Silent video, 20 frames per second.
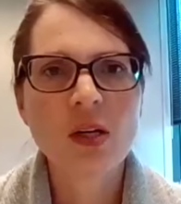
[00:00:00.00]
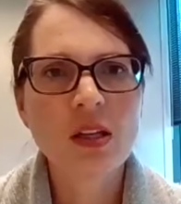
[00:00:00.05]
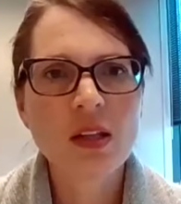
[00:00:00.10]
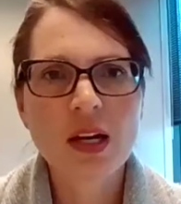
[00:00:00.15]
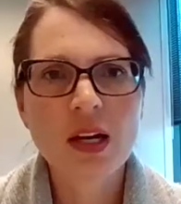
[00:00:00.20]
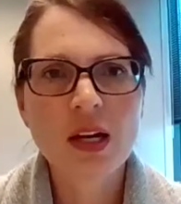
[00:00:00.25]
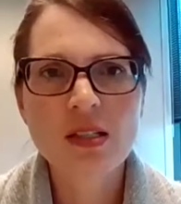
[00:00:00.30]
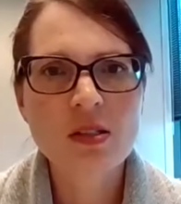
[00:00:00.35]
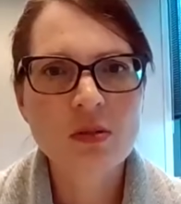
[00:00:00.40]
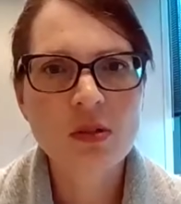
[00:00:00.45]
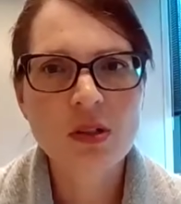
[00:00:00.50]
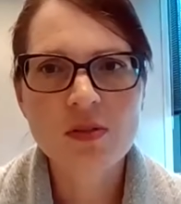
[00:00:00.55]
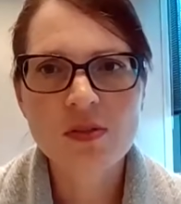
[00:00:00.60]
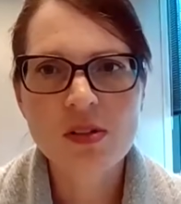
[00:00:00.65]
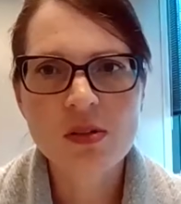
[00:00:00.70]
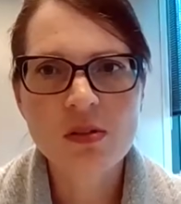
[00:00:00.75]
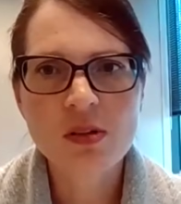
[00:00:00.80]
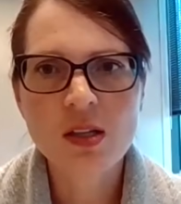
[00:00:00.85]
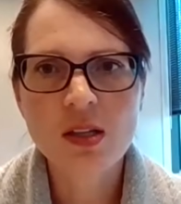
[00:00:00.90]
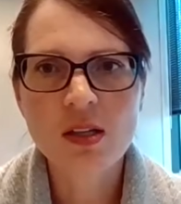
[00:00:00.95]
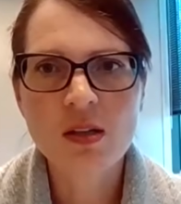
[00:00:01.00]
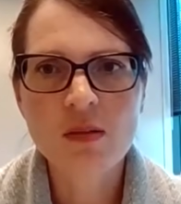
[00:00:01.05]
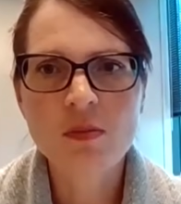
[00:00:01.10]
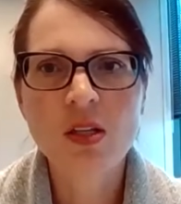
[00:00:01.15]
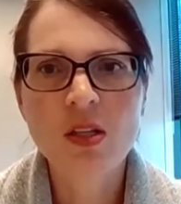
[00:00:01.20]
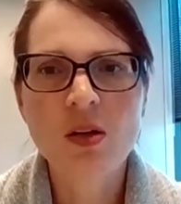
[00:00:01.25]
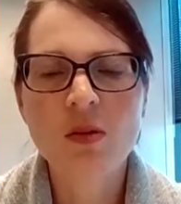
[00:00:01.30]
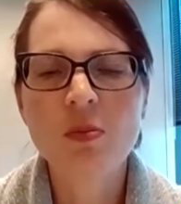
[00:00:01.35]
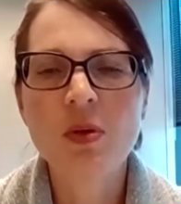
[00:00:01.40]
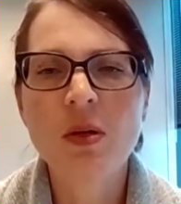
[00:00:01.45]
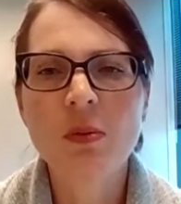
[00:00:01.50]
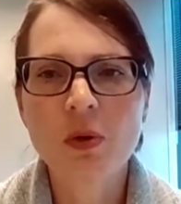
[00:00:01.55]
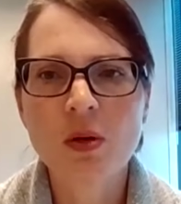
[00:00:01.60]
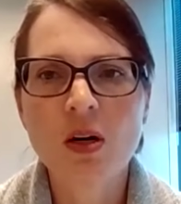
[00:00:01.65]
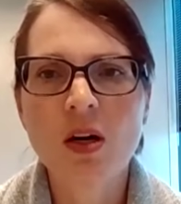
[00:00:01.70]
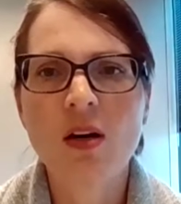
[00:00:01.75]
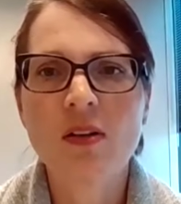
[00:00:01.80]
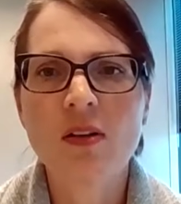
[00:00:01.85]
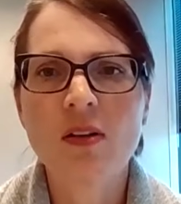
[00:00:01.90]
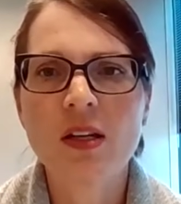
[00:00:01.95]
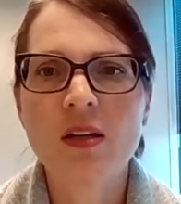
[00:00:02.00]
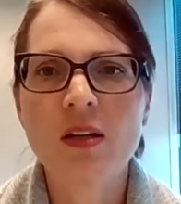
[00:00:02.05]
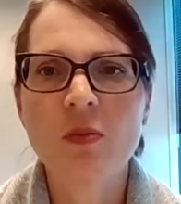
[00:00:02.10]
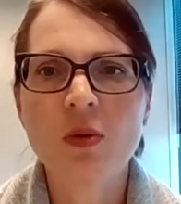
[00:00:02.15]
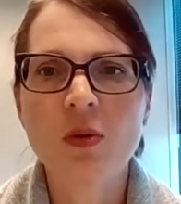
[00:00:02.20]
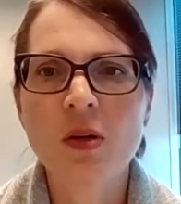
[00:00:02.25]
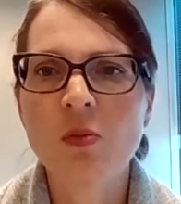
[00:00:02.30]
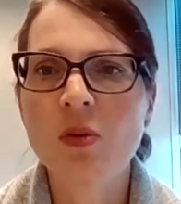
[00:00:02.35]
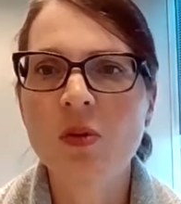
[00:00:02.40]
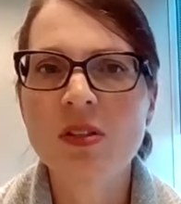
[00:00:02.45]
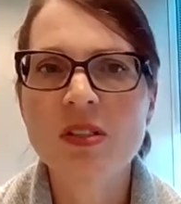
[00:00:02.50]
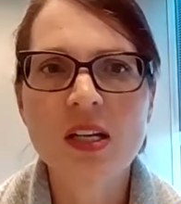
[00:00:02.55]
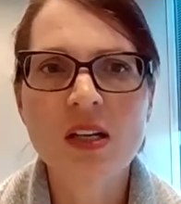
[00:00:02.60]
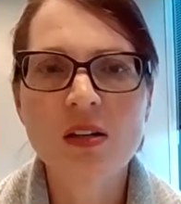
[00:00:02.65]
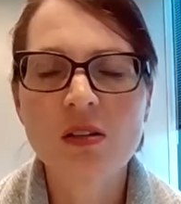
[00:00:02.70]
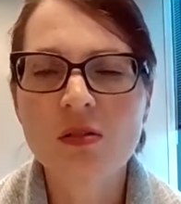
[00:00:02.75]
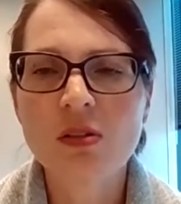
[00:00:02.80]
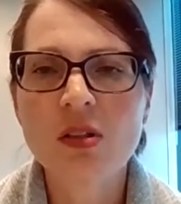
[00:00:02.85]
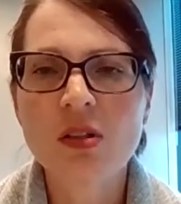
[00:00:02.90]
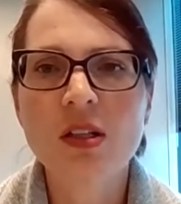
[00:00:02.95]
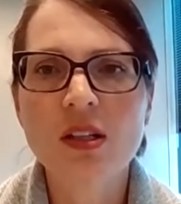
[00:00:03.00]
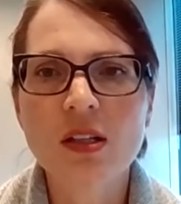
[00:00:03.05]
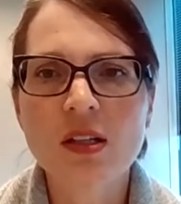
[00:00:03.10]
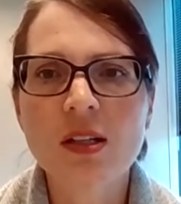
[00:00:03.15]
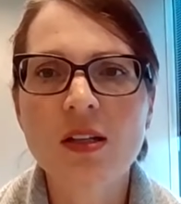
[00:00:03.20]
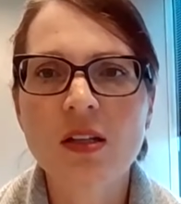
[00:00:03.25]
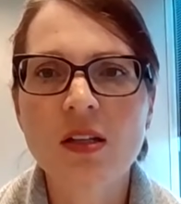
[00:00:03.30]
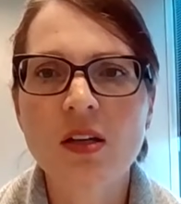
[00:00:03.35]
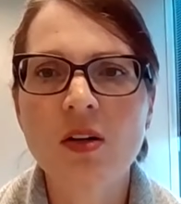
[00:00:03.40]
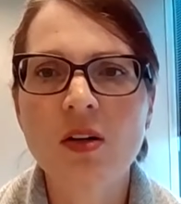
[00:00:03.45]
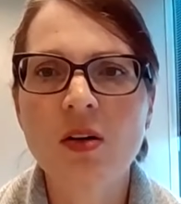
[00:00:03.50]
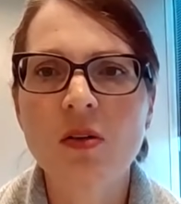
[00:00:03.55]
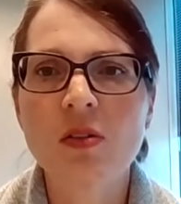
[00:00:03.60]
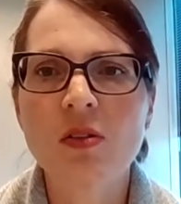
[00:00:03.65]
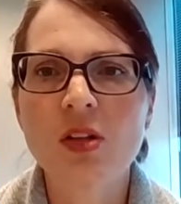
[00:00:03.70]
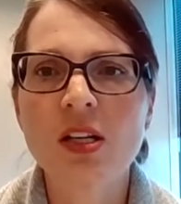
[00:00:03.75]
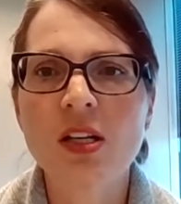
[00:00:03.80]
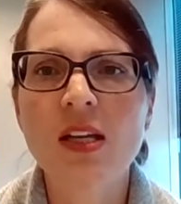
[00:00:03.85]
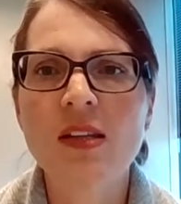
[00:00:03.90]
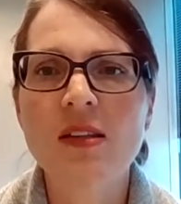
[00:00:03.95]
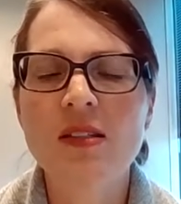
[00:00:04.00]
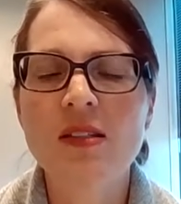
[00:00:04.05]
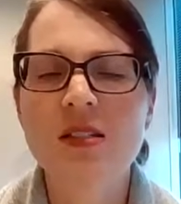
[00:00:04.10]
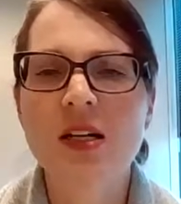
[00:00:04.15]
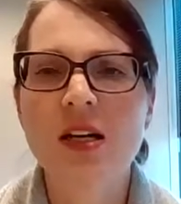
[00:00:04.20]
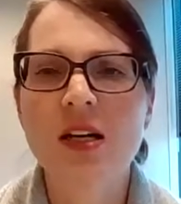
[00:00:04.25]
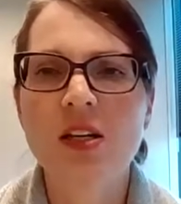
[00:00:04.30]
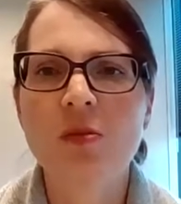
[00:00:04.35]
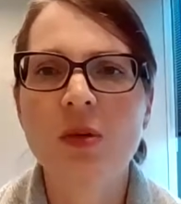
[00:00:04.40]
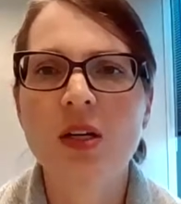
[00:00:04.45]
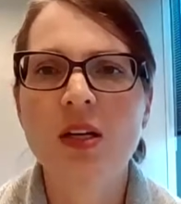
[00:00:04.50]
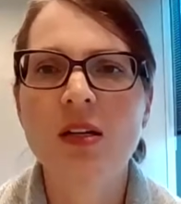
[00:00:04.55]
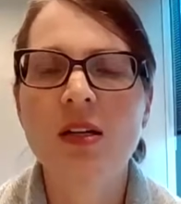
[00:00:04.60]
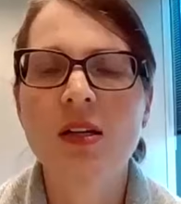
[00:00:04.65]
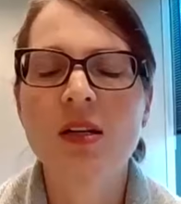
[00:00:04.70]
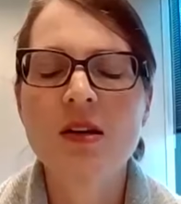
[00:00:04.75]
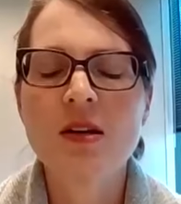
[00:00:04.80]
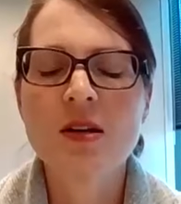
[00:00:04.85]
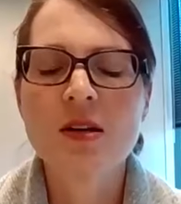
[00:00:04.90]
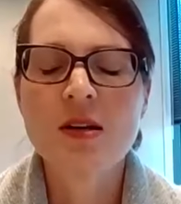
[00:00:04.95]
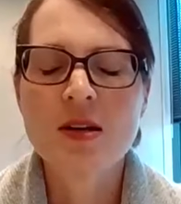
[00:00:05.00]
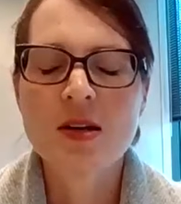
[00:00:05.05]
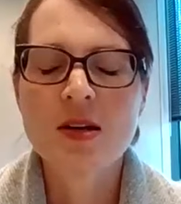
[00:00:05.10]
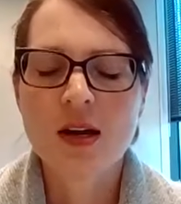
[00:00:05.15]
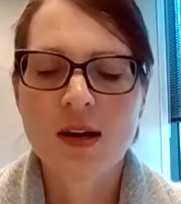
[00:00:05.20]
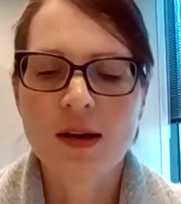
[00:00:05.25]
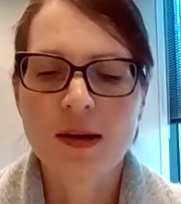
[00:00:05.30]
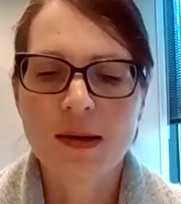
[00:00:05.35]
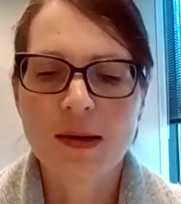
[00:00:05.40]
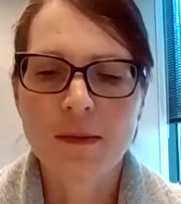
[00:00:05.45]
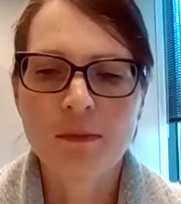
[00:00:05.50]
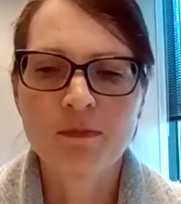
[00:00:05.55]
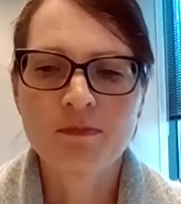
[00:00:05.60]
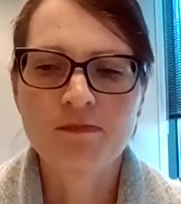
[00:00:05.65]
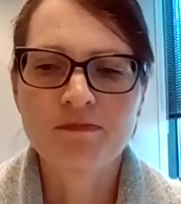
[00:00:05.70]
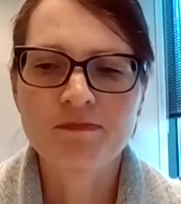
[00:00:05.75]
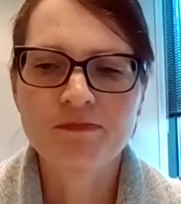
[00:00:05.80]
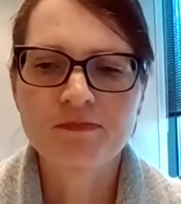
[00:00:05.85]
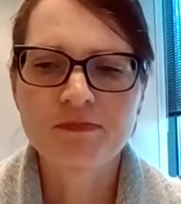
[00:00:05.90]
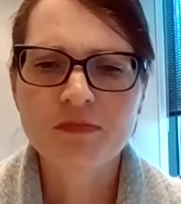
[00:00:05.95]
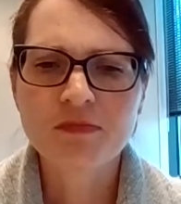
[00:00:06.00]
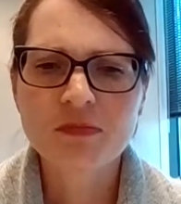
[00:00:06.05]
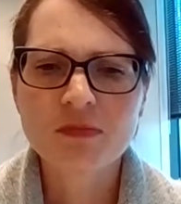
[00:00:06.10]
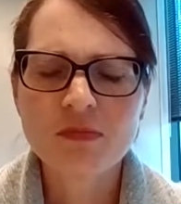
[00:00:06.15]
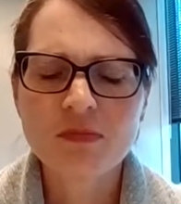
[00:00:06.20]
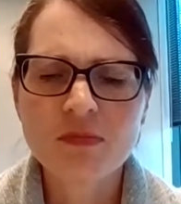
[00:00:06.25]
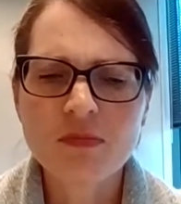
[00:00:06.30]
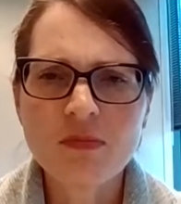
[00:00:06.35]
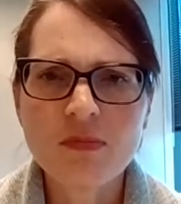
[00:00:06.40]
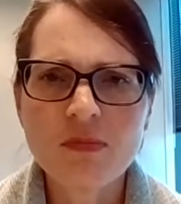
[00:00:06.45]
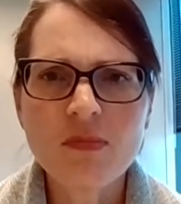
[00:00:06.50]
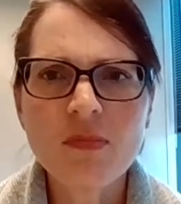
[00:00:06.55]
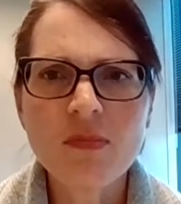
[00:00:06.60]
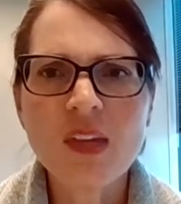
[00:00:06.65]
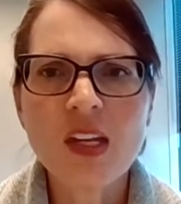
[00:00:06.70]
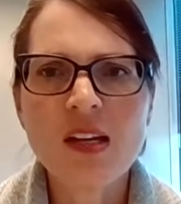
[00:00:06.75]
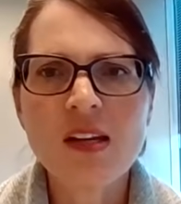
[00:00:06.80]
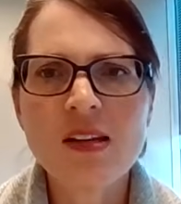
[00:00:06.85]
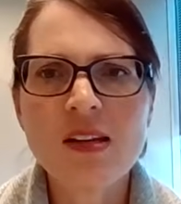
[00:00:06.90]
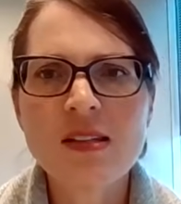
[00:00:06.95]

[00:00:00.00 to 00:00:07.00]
we like to review them. You know, people call in and, and we'll take a look. You know, and look at the document. Um, because